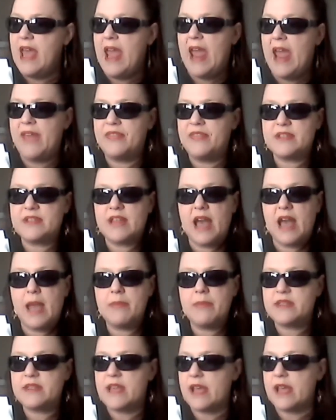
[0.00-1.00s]
At the time,
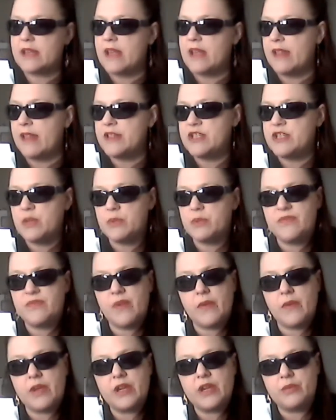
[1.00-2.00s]
the technology was
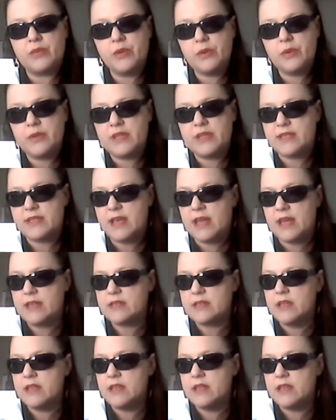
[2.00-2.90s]
very crude, he says.